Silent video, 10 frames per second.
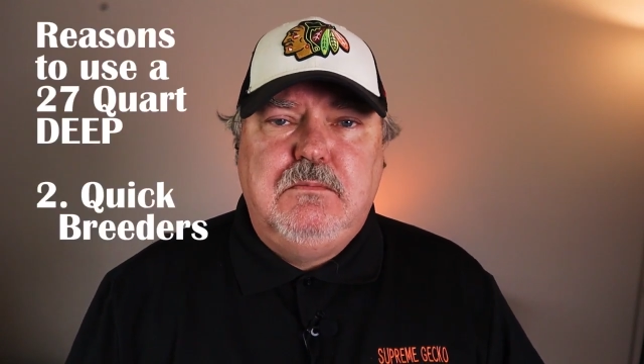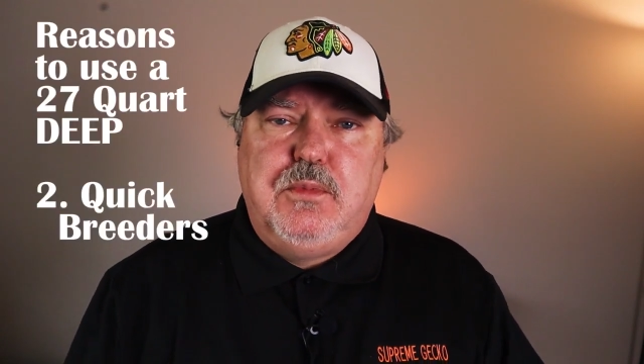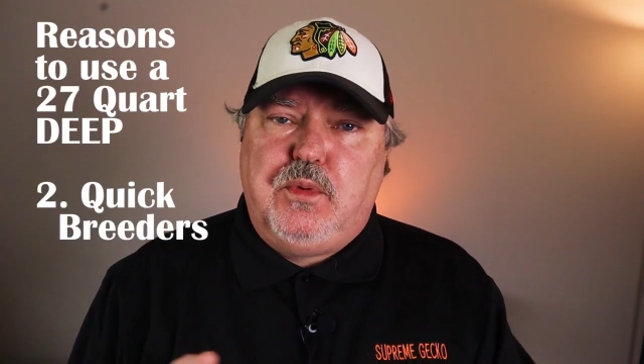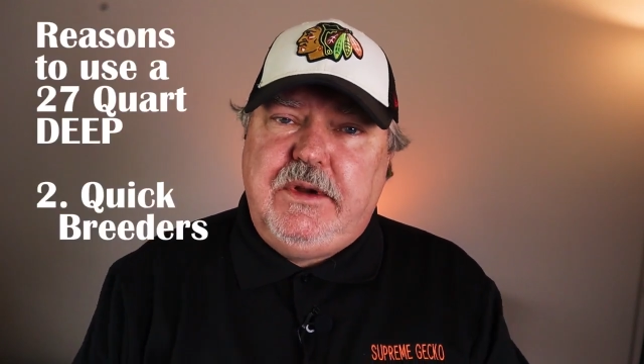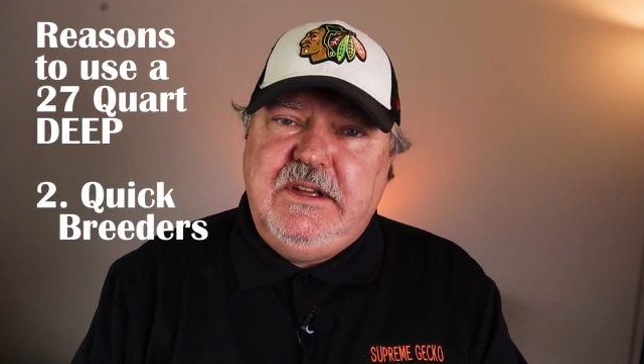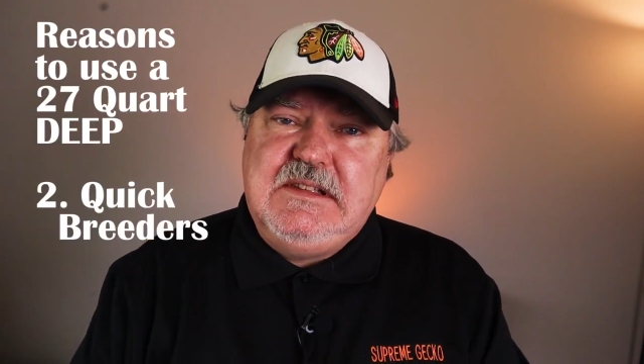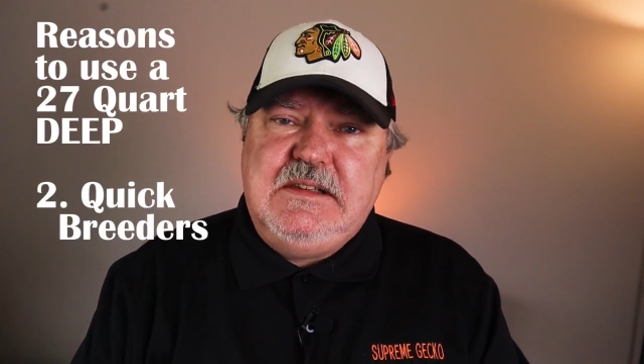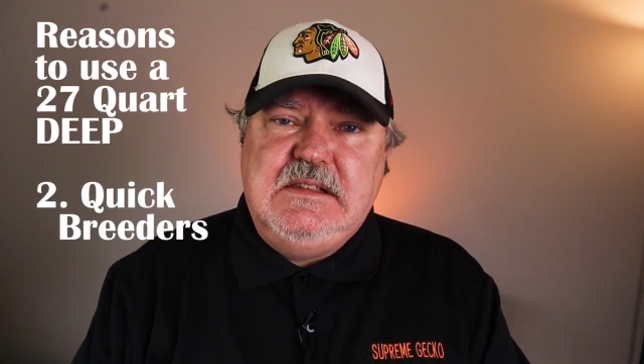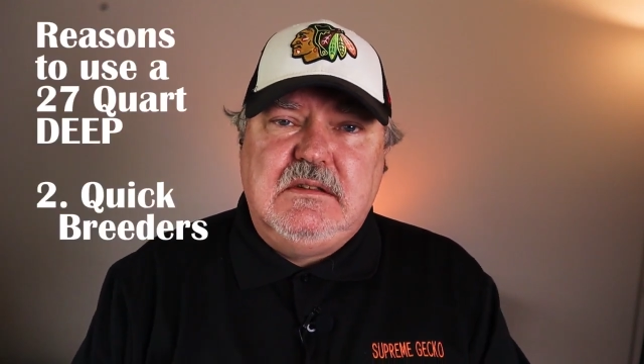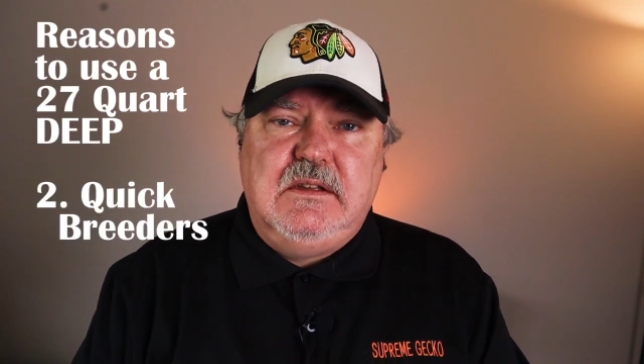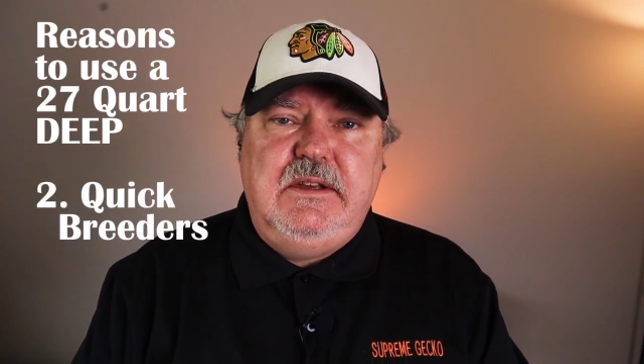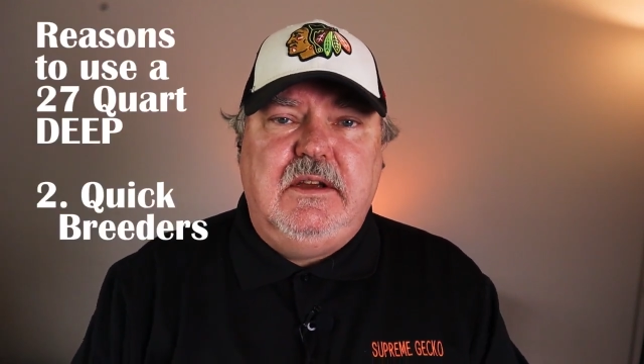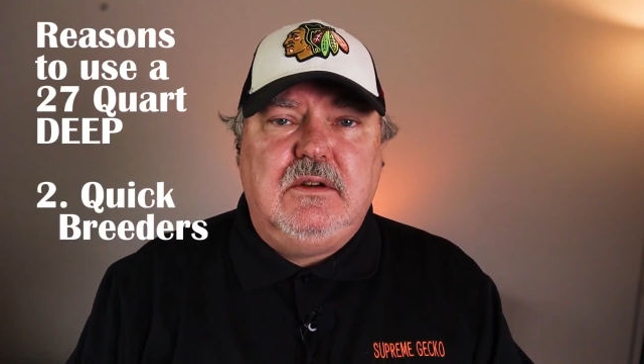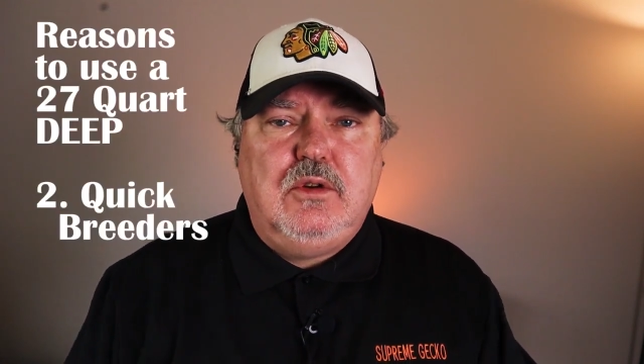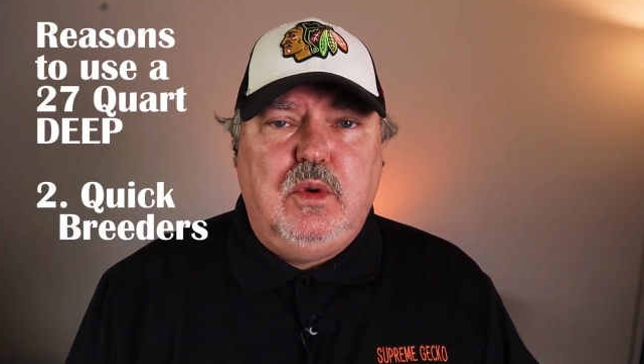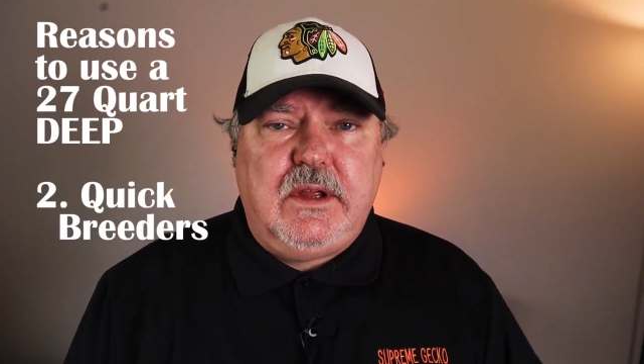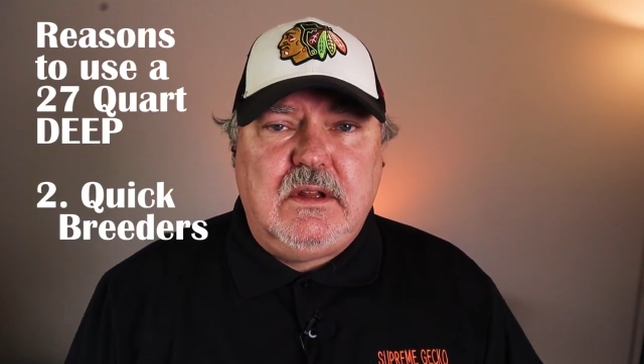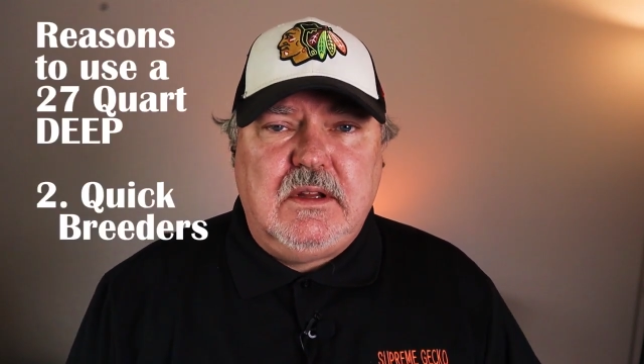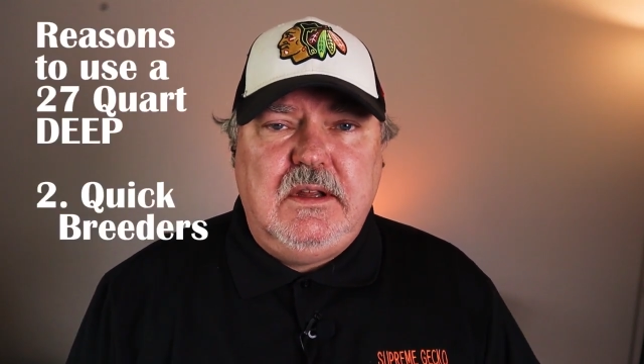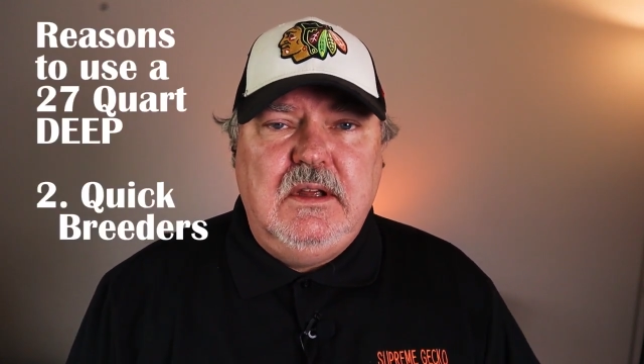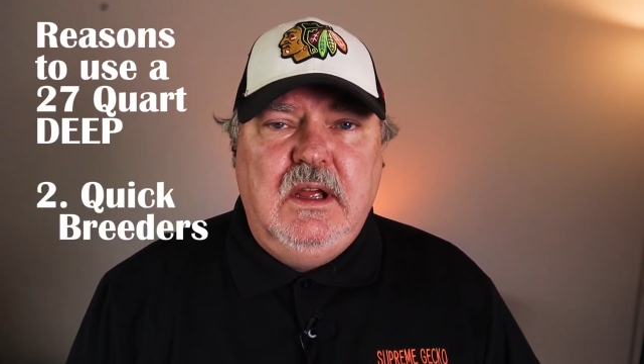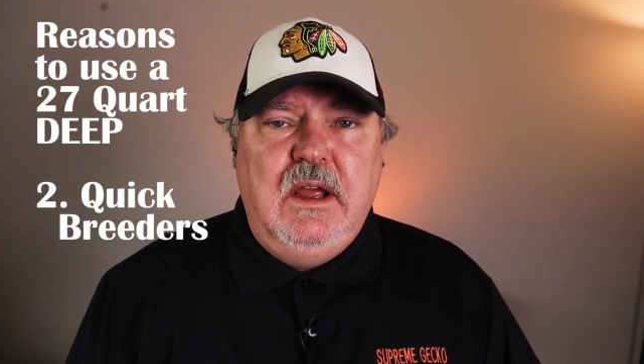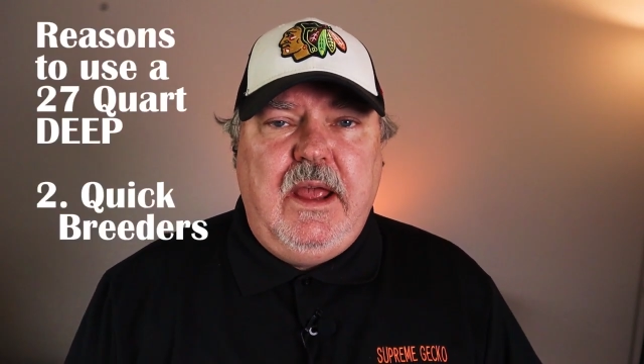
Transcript: breeds easily and quickly